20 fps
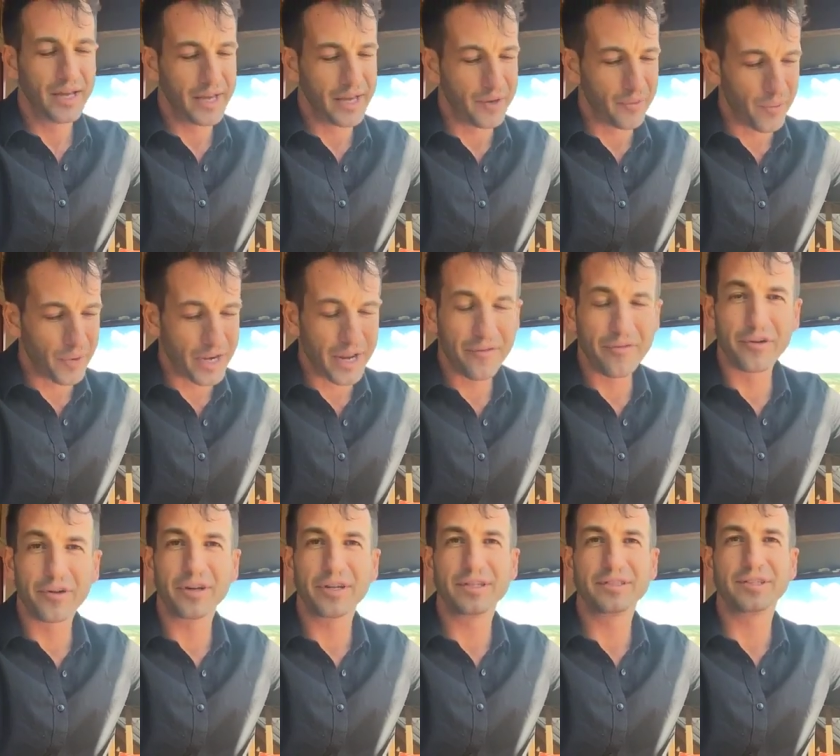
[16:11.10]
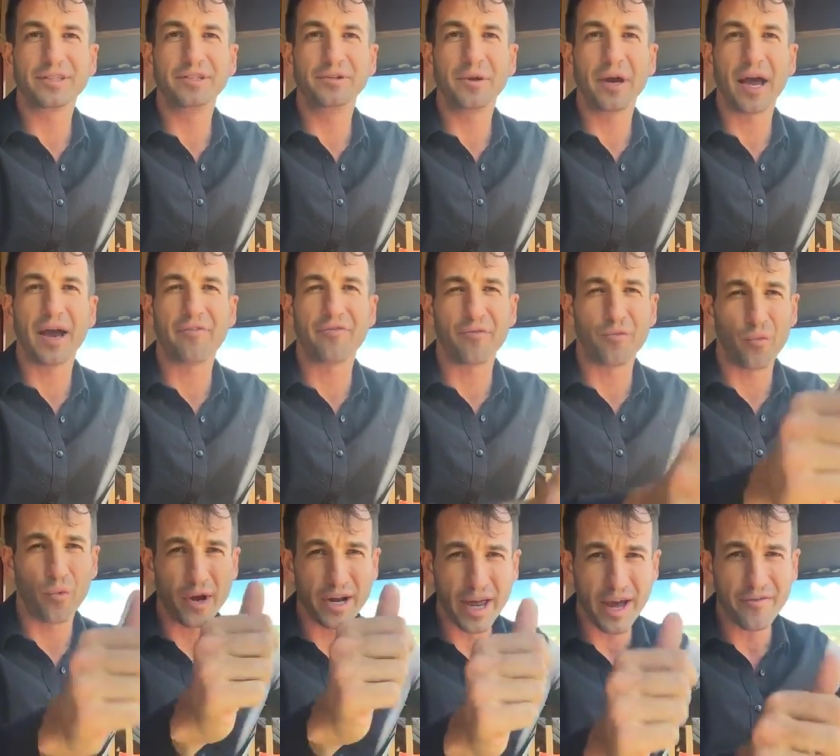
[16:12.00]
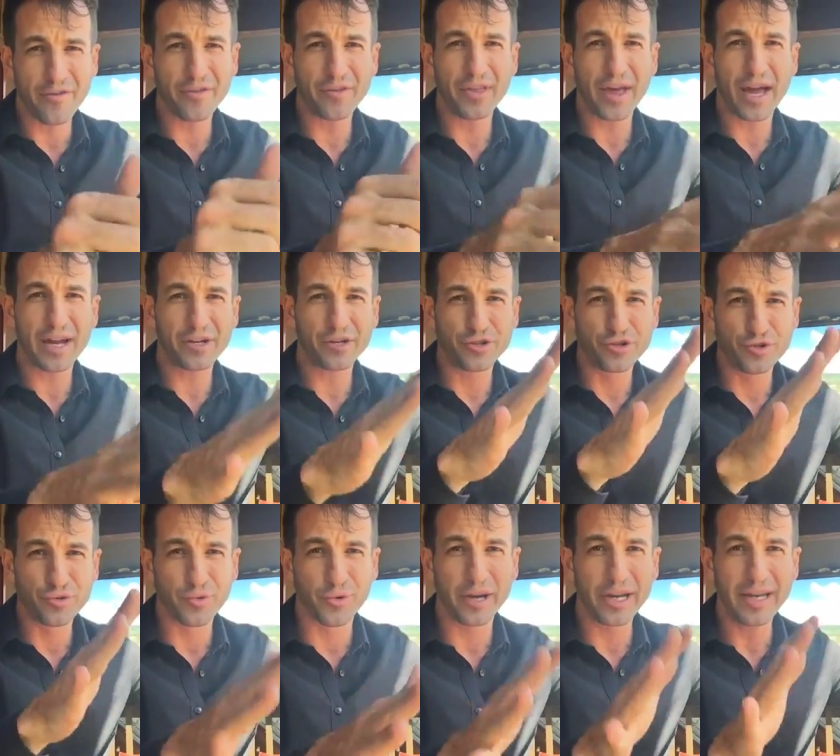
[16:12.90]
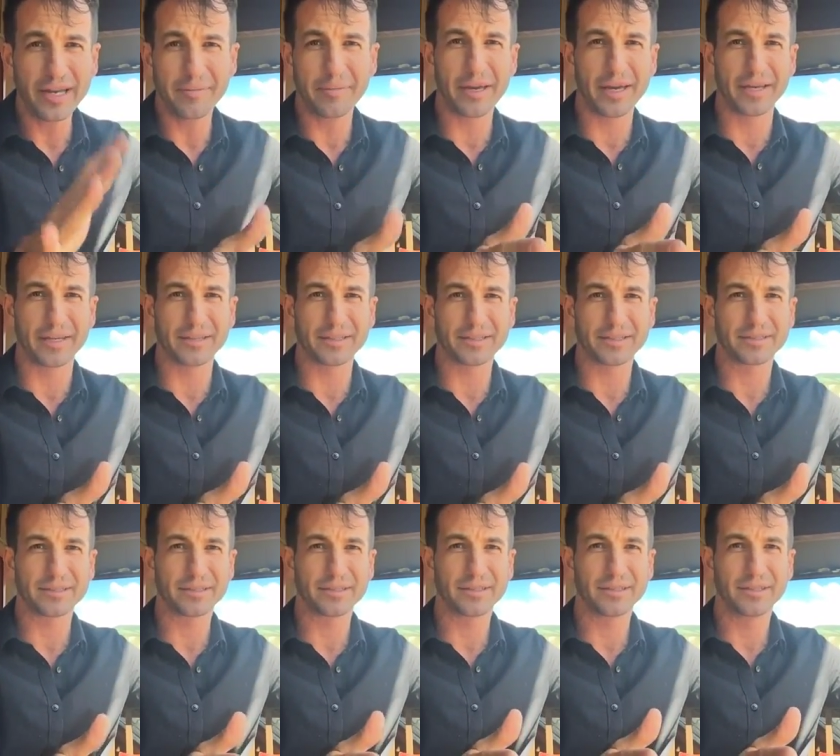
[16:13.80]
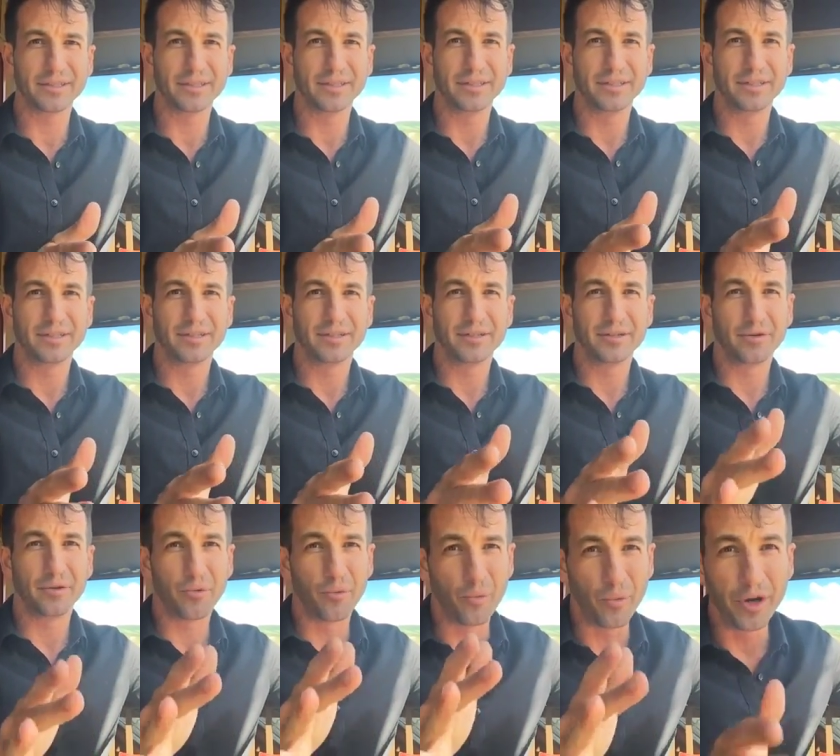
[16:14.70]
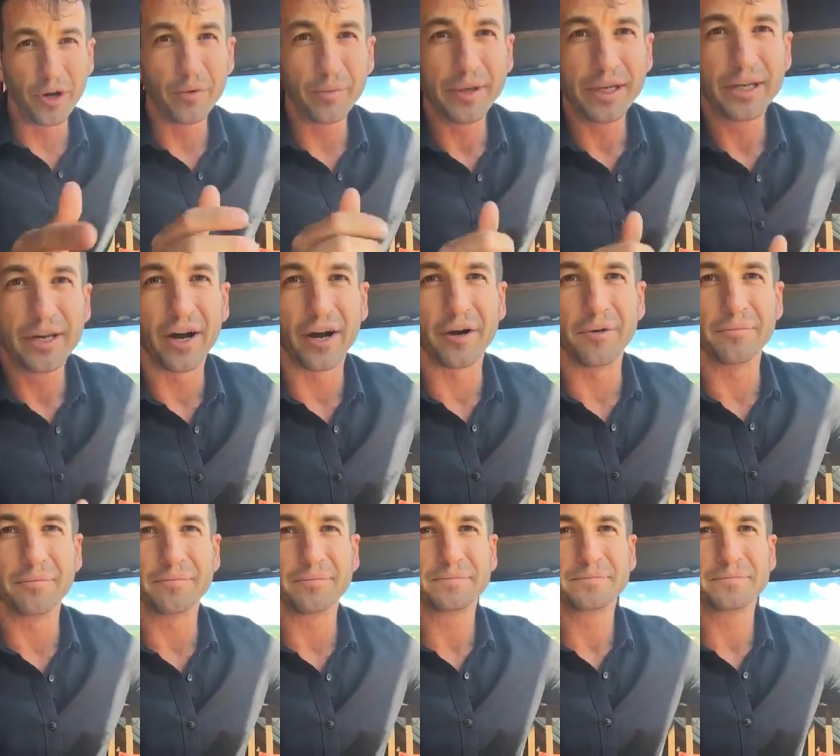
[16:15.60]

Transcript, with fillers: And whatever it is that you have, whatever that dream is, will become.